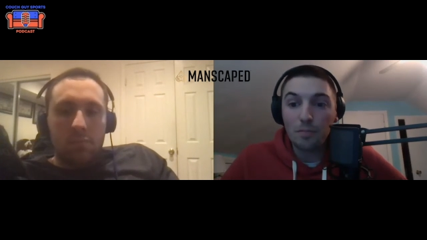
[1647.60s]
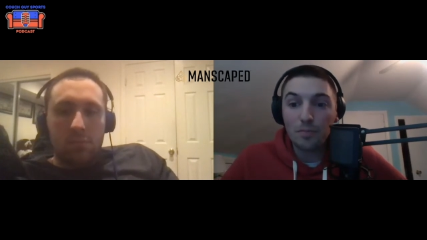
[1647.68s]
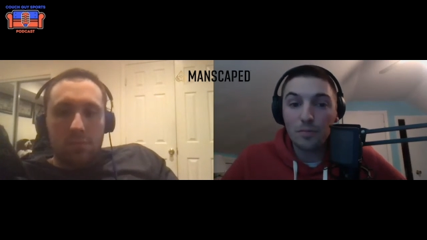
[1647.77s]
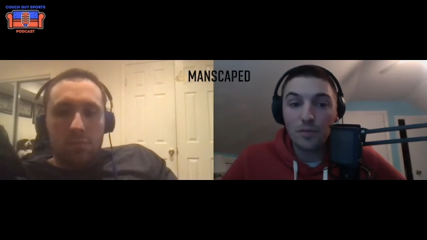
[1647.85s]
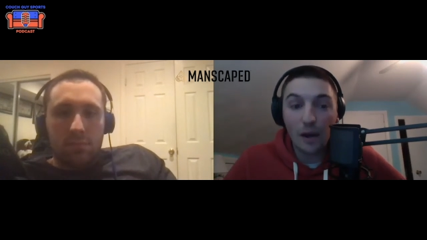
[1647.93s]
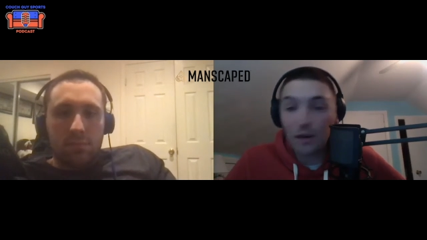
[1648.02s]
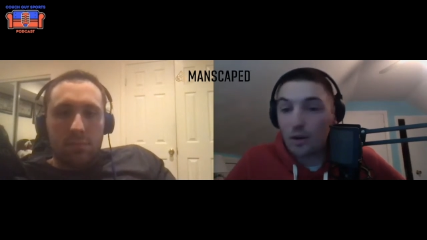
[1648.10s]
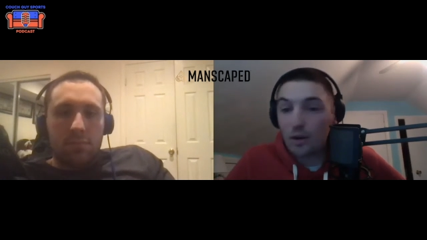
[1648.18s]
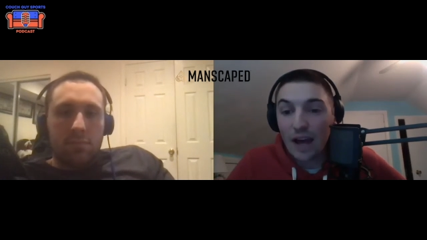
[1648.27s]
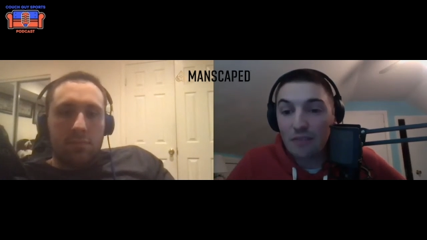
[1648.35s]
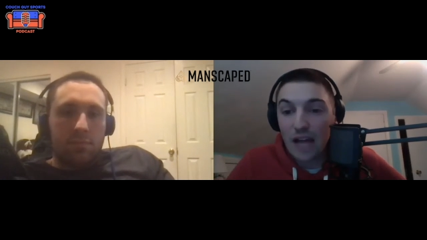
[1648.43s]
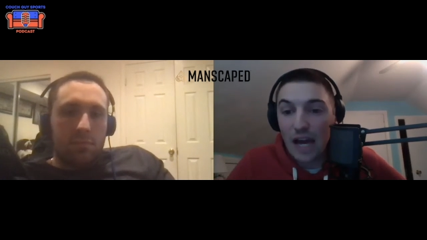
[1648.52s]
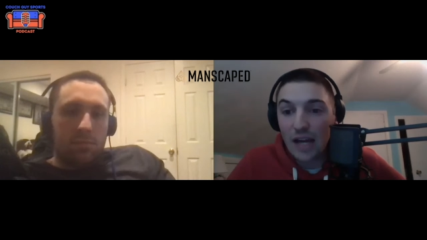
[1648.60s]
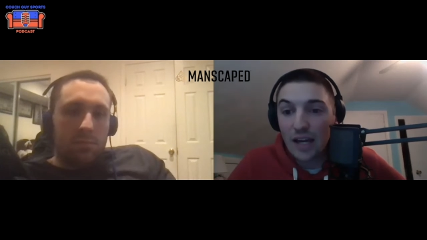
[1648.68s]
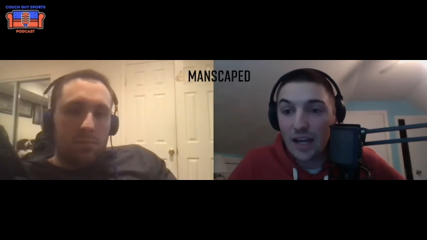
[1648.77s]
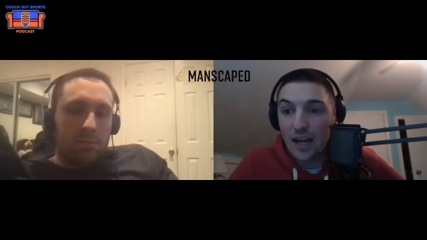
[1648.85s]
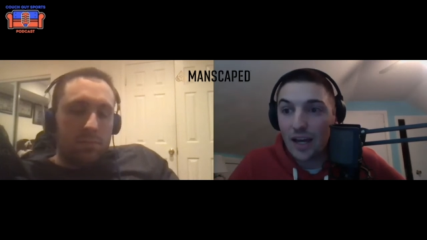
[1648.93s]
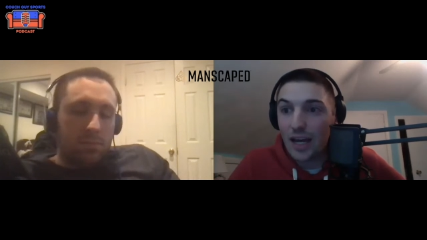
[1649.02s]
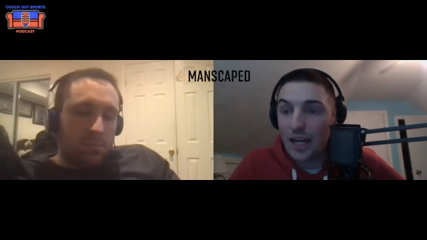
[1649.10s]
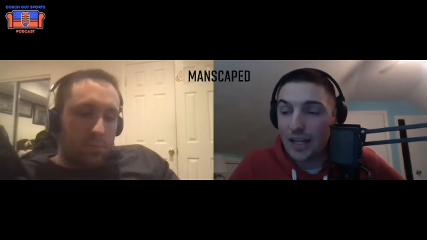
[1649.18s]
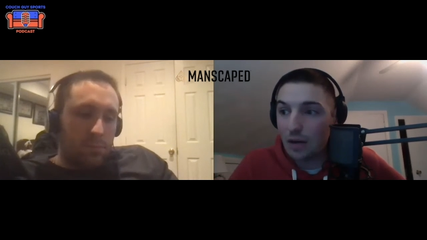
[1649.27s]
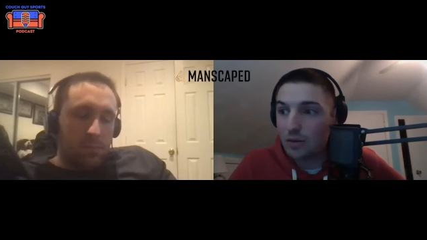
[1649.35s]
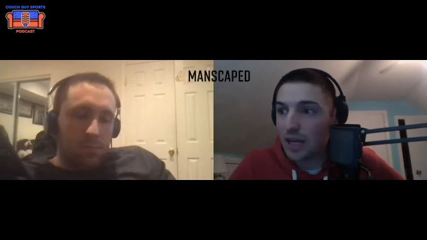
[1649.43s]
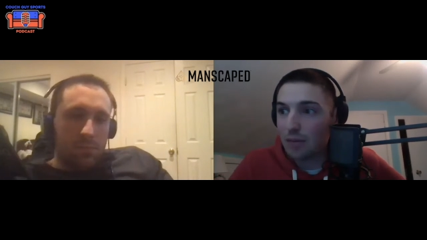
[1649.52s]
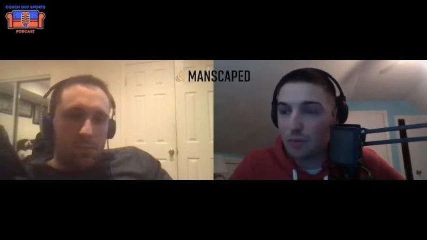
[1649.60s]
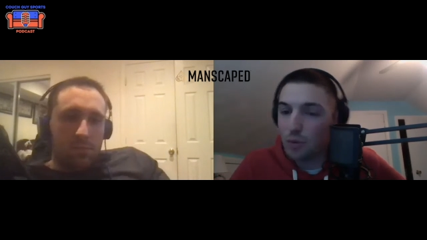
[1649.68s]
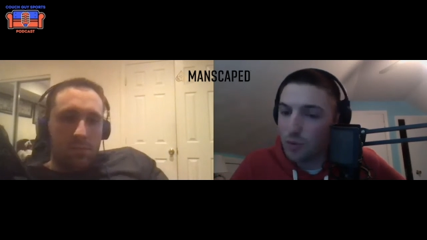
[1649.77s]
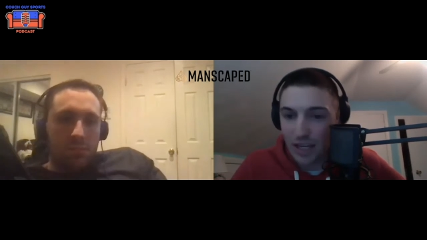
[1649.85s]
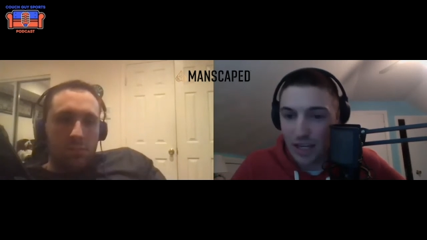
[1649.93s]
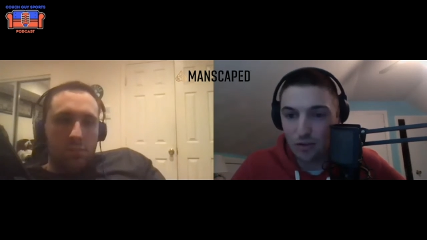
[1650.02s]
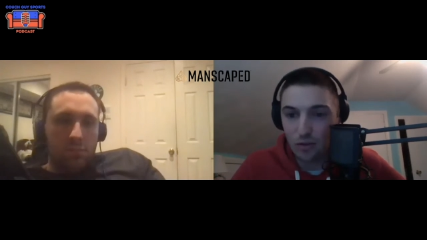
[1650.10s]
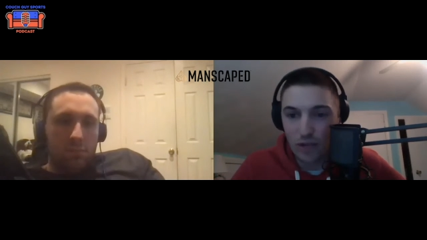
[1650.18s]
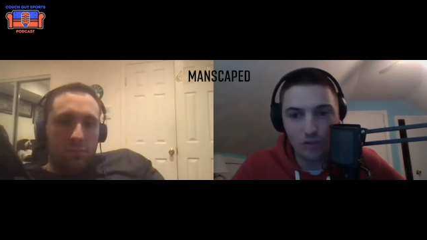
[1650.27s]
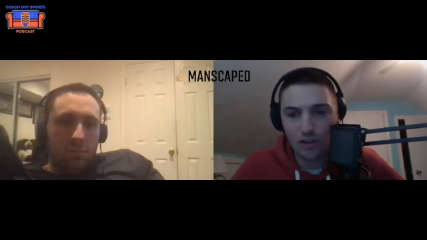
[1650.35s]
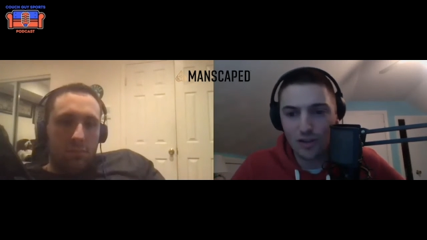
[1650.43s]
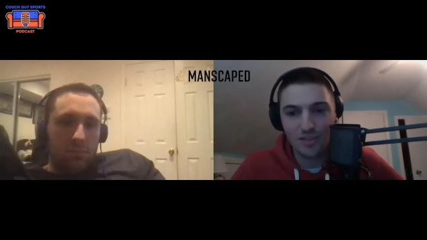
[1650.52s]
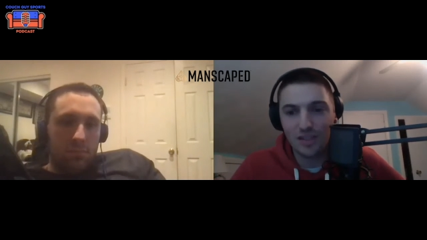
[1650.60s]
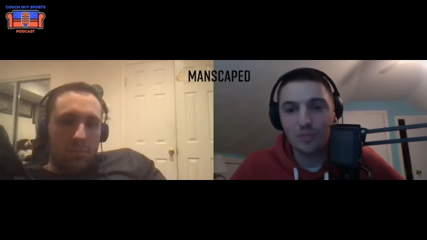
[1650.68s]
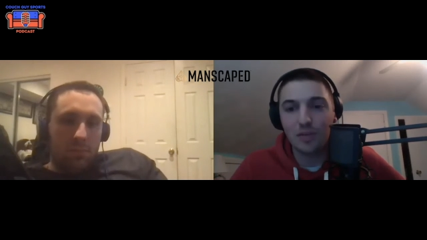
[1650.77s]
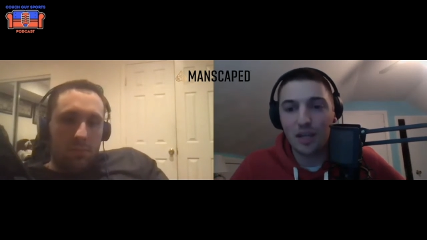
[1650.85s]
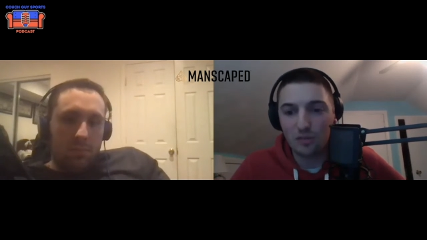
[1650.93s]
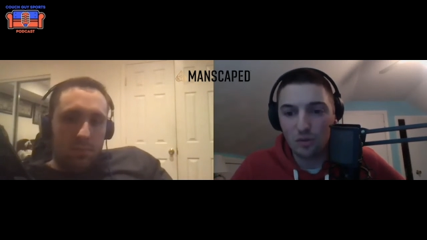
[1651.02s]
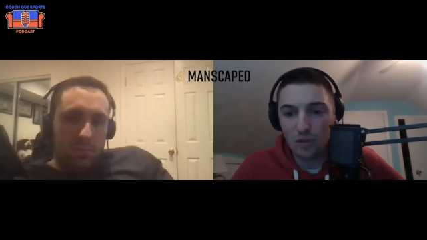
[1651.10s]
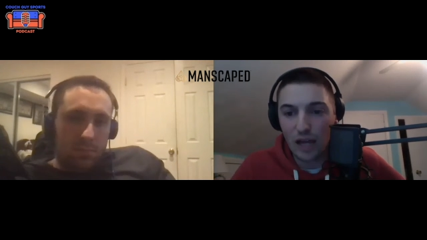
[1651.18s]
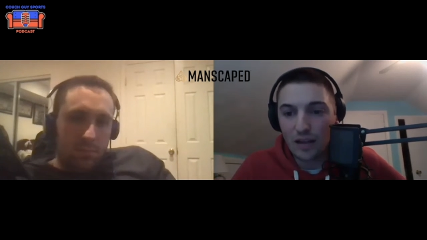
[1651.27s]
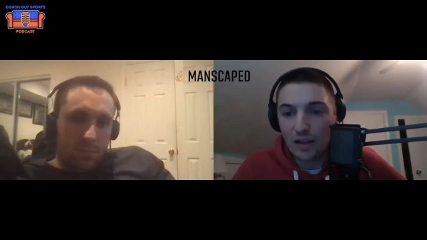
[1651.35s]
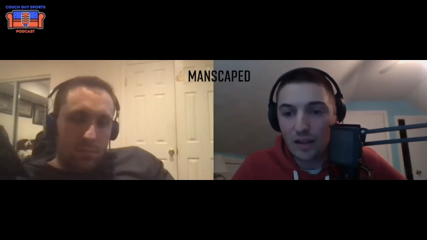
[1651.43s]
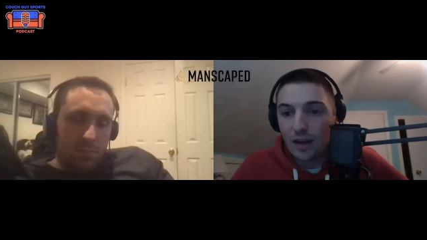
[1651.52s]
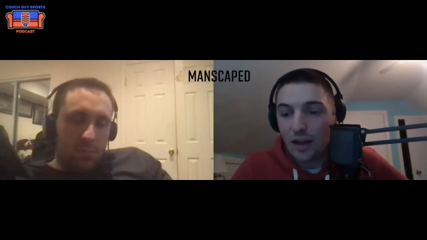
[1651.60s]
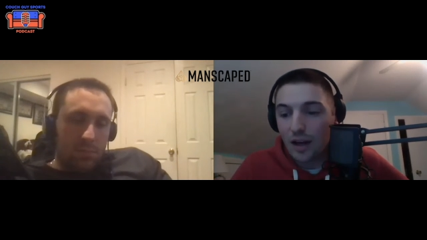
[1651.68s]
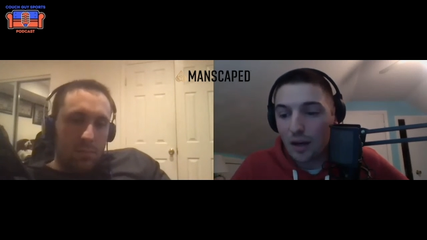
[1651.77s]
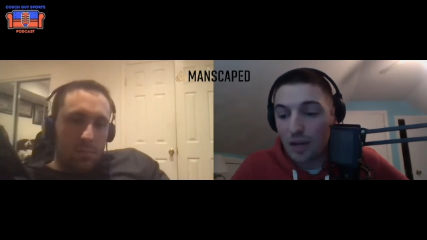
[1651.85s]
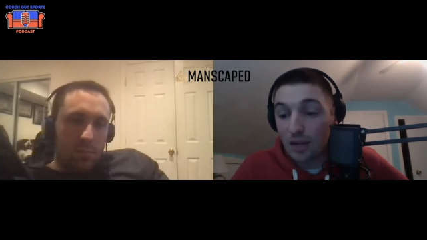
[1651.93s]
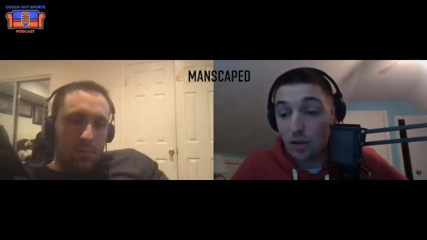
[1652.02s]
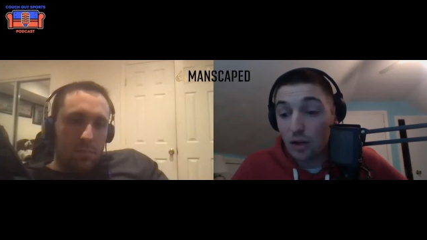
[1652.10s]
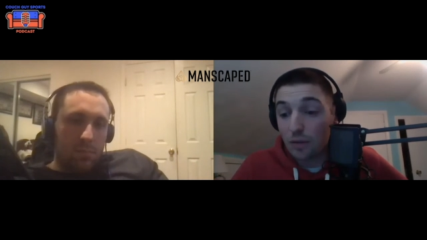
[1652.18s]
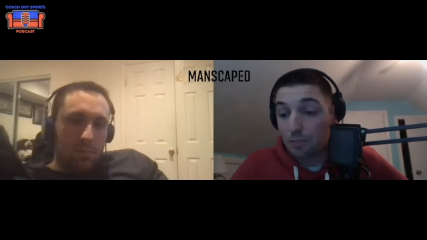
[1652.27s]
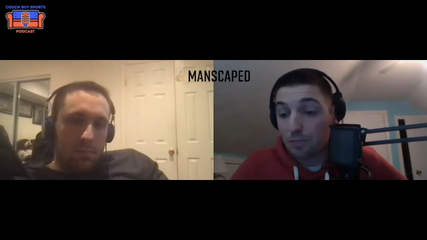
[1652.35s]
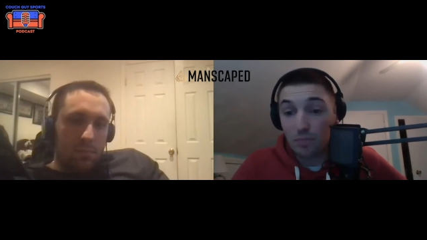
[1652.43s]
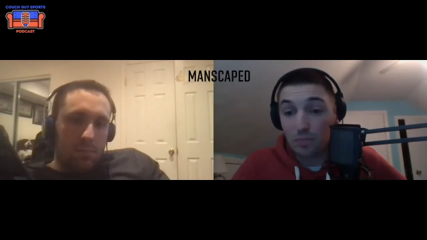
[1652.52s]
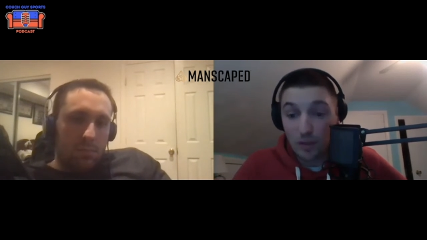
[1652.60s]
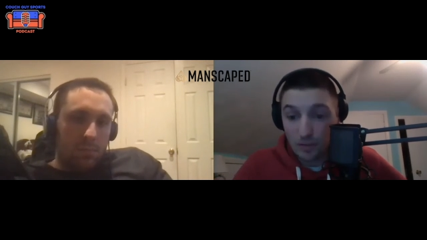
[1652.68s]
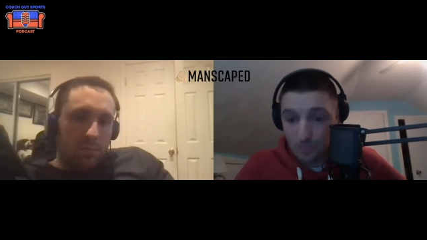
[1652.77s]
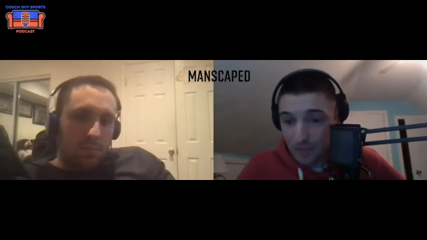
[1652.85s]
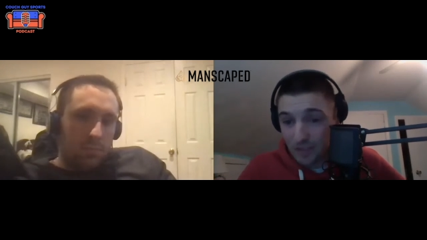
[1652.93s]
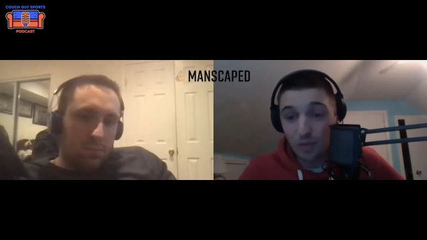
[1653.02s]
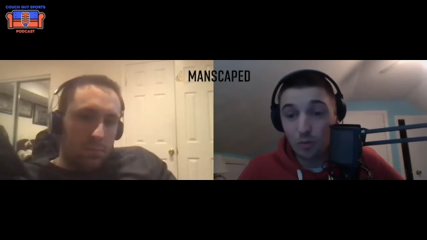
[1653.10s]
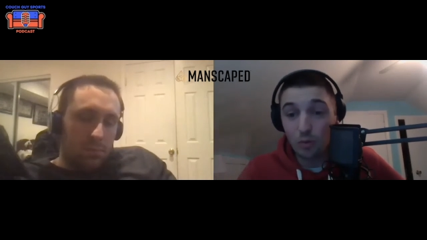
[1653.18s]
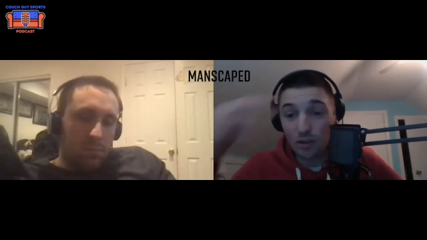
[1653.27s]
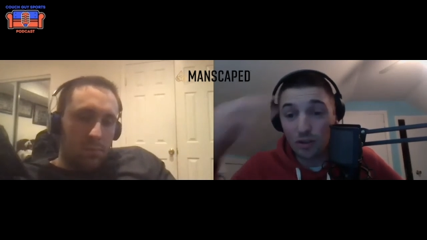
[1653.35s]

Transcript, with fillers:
Speaker 1: now you don't have that. And now Cam Newton can't do that. Jarrett Stidham can't do that. Um, and look, I mean, this is something we want to